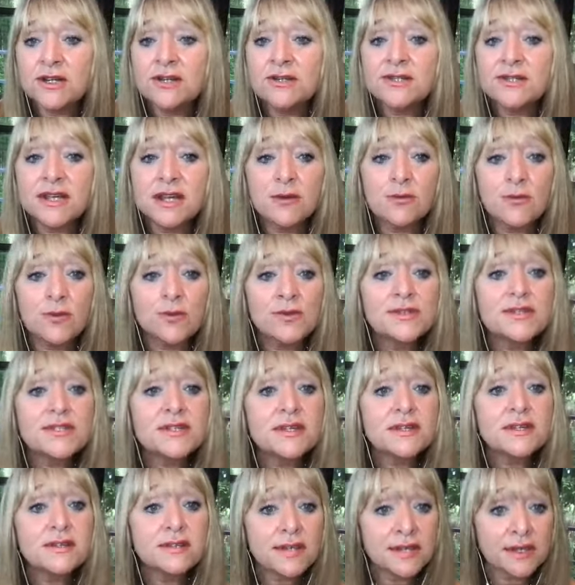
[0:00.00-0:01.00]
It was the
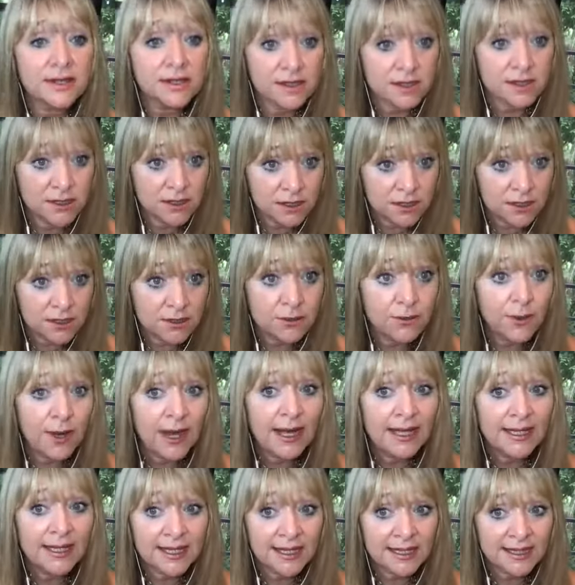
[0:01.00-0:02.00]
thing to do at
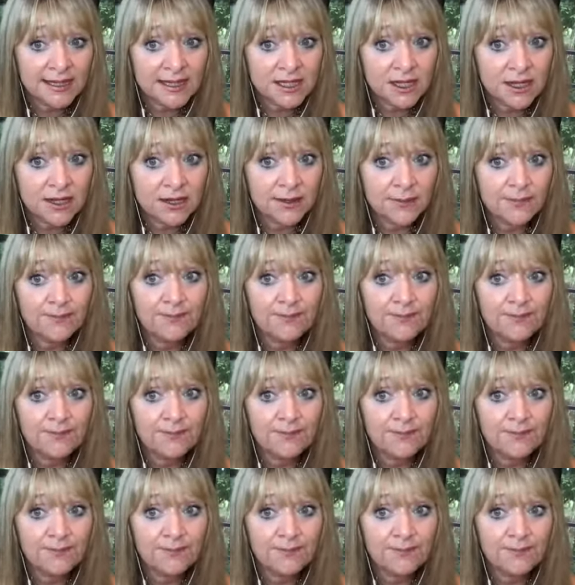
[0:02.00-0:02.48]
that time.